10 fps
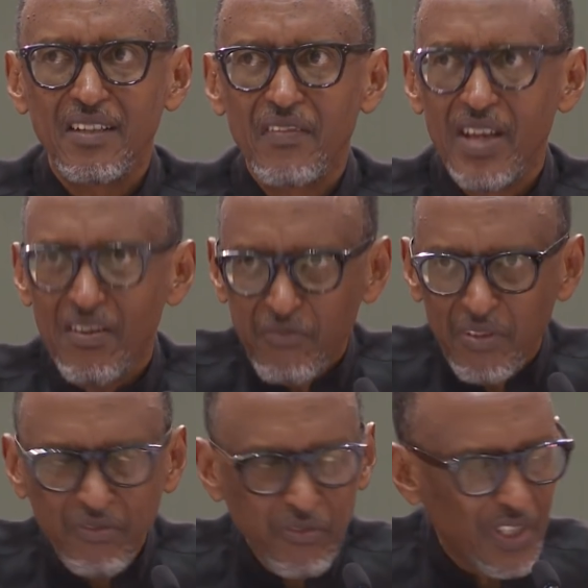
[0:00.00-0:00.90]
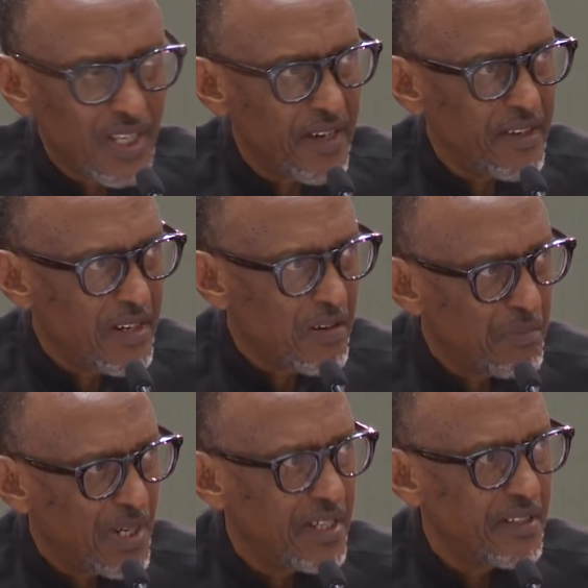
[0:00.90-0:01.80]
therefore, if we carry in our
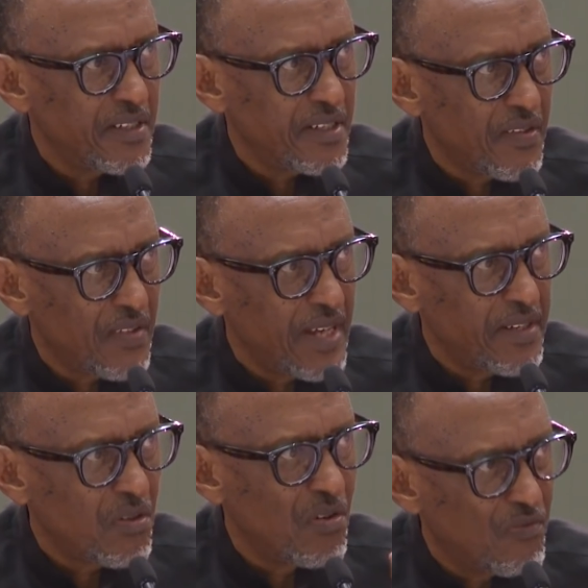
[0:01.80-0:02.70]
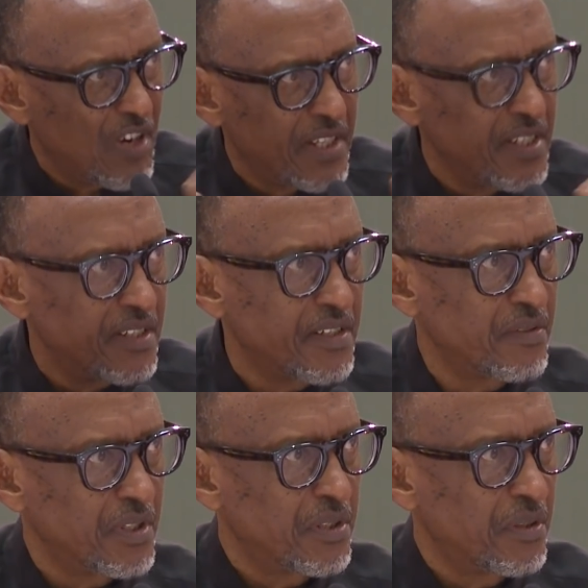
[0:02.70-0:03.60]
minds that convergence
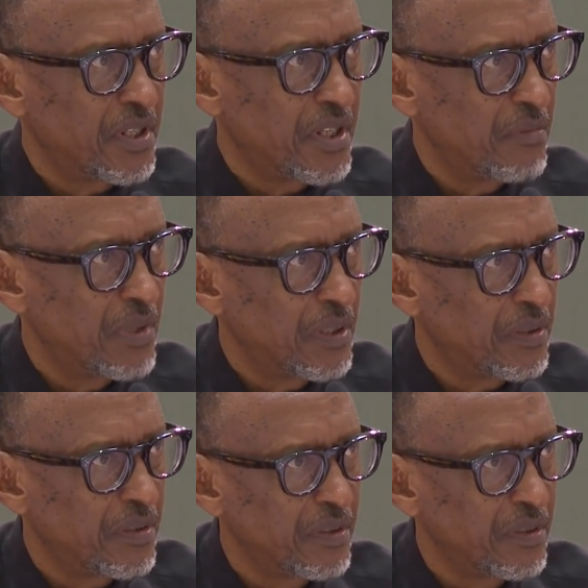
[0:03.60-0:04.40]
we're talking about,